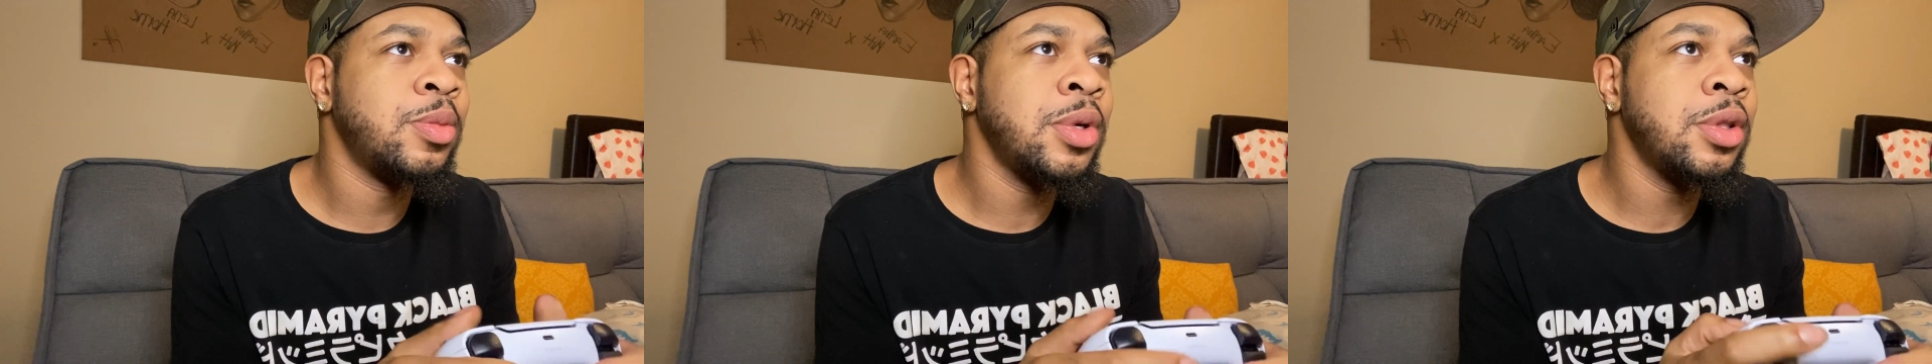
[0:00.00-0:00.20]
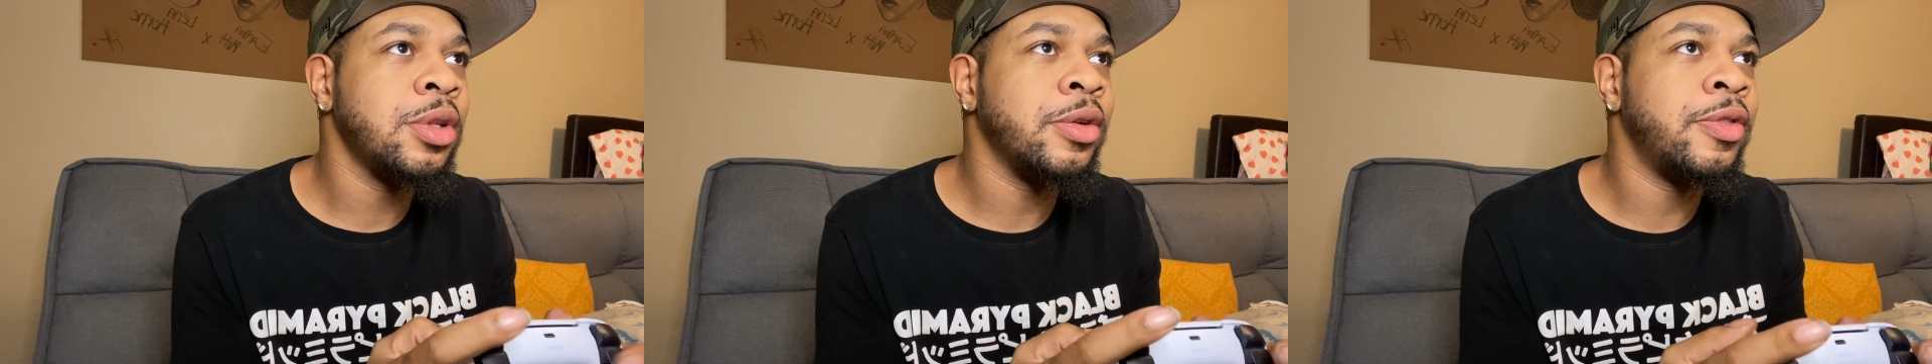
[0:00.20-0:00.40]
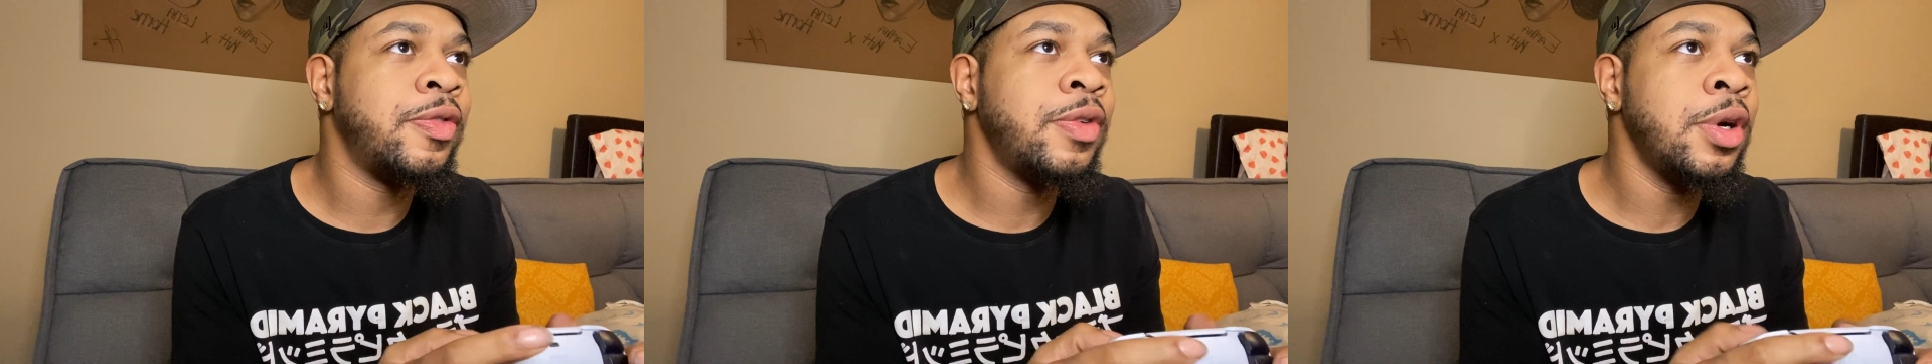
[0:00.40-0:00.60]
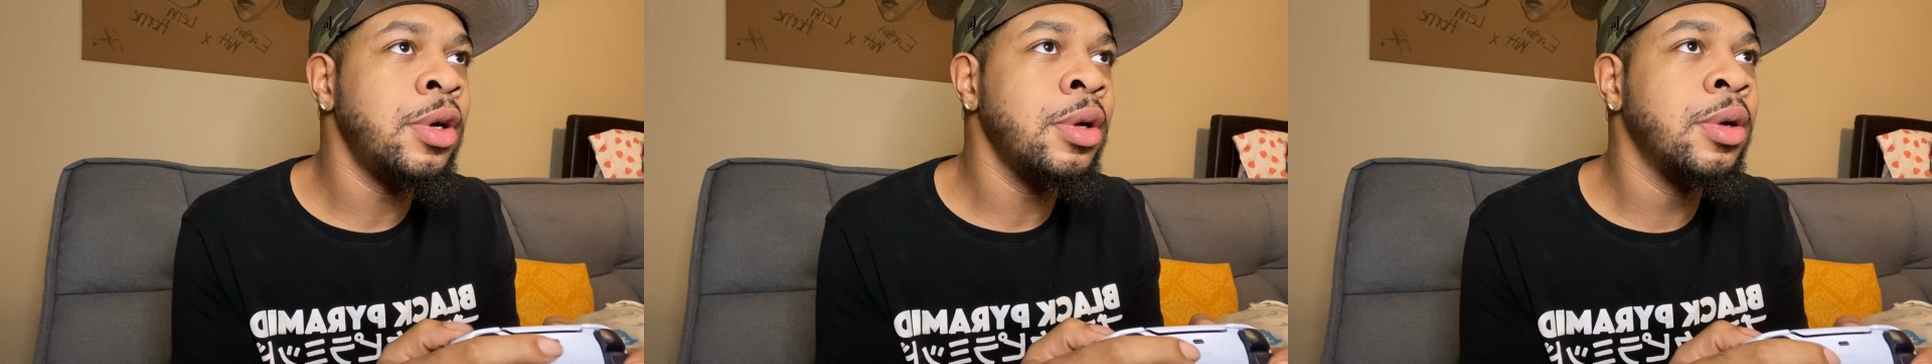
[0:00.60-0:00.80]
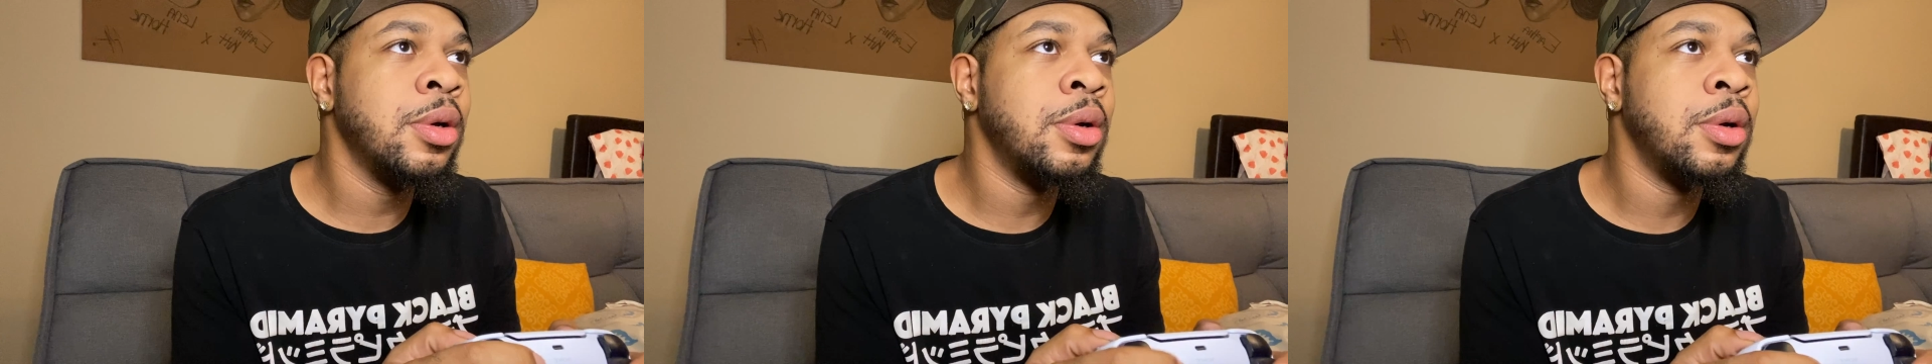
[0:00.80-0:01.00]
The
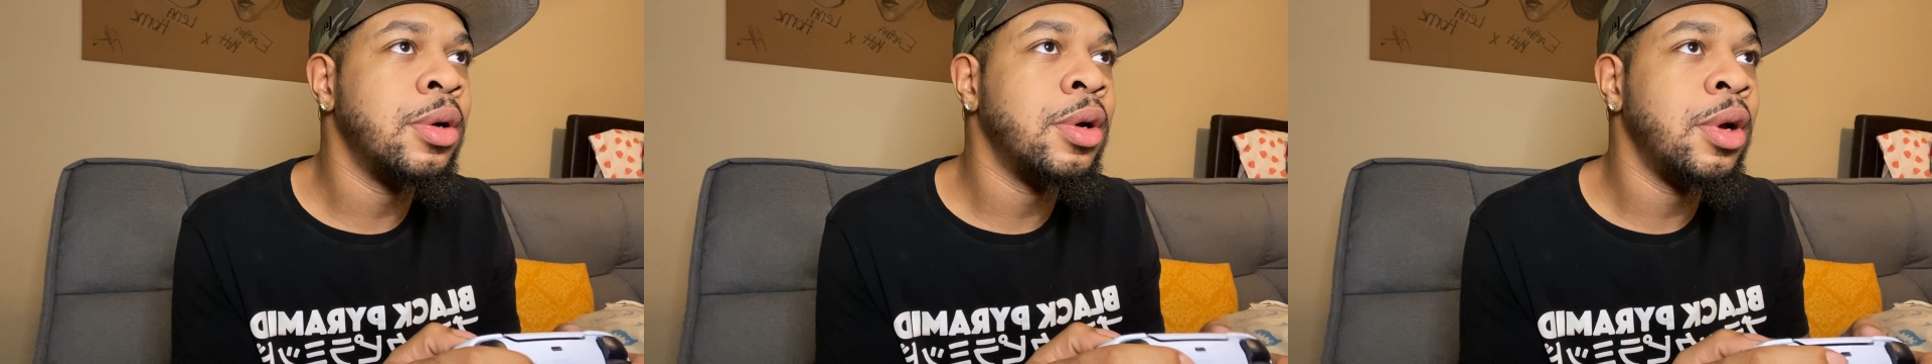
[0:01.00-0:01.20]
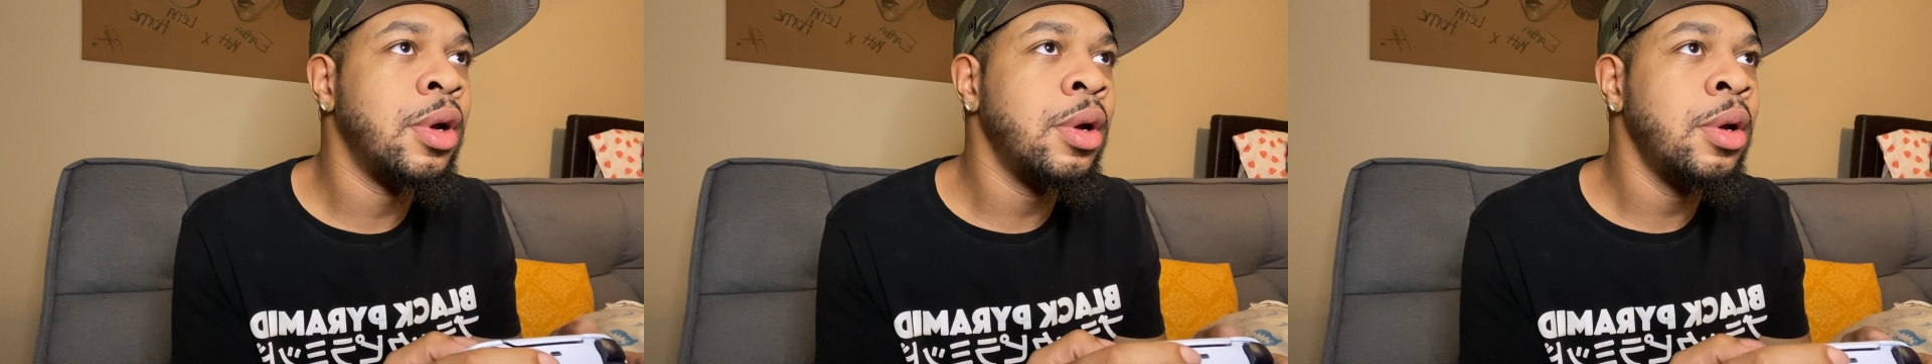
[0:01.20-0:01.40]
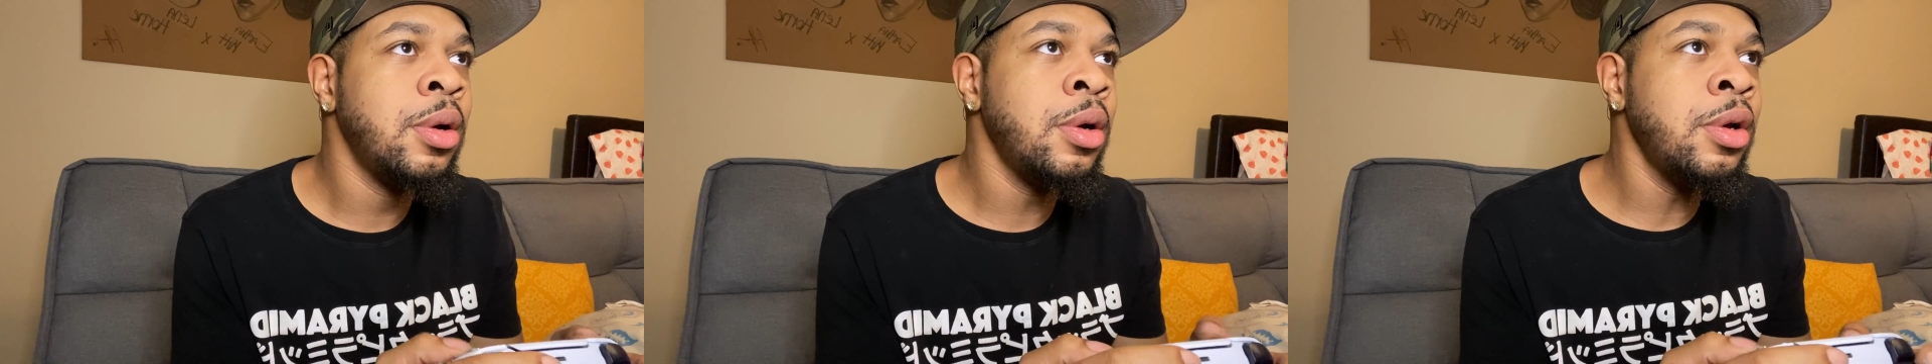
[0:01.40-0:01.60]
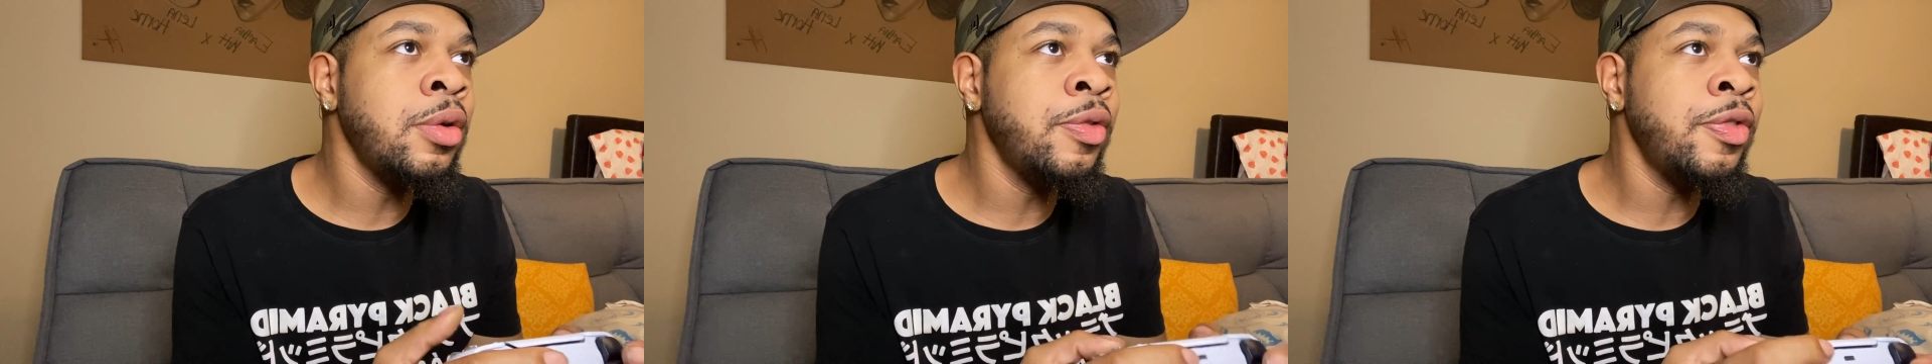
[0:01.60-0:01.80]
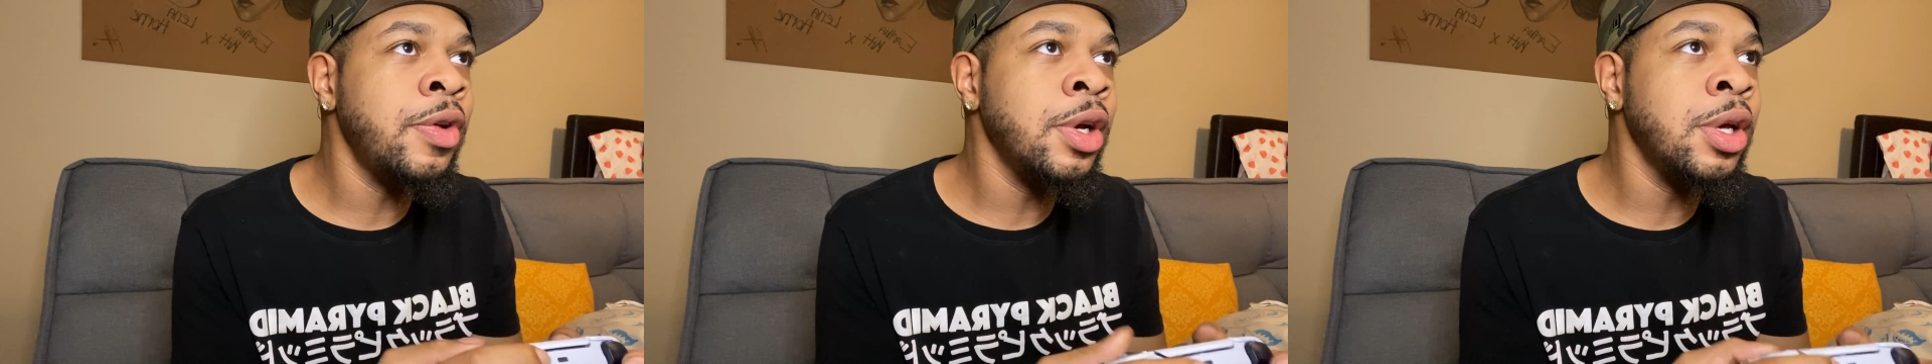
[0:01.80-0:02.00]
fuck? Who the
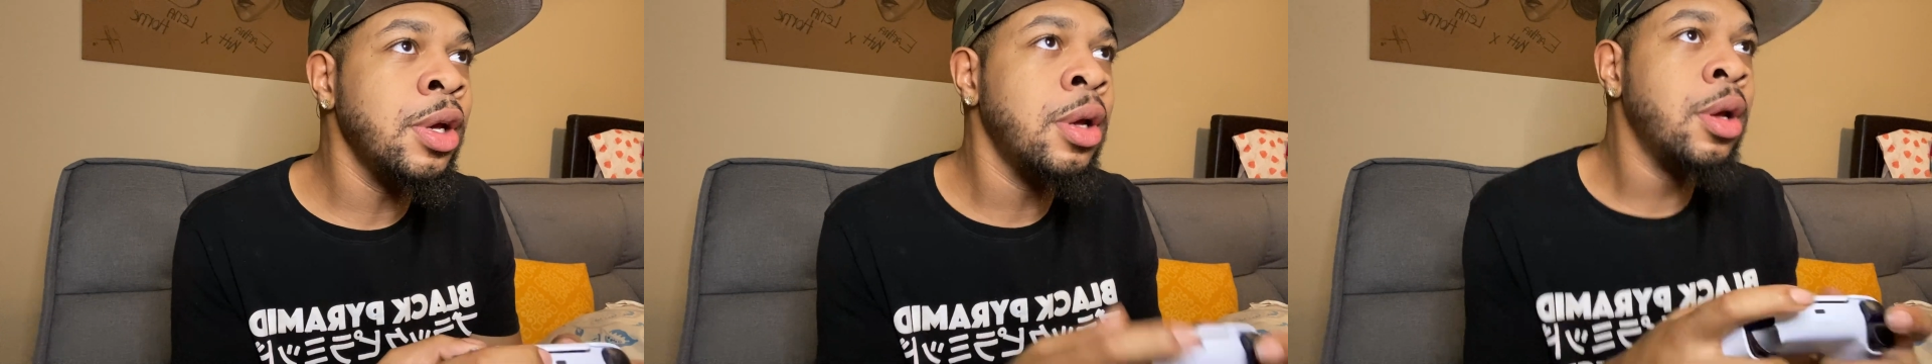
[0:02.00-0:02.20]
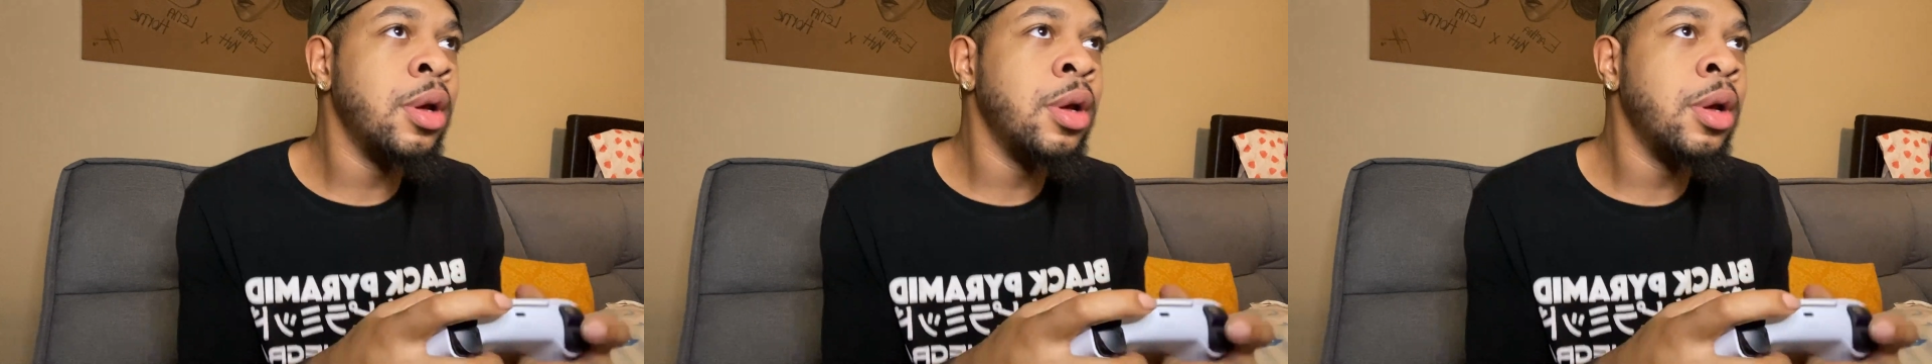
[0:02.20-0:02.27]
fuck is?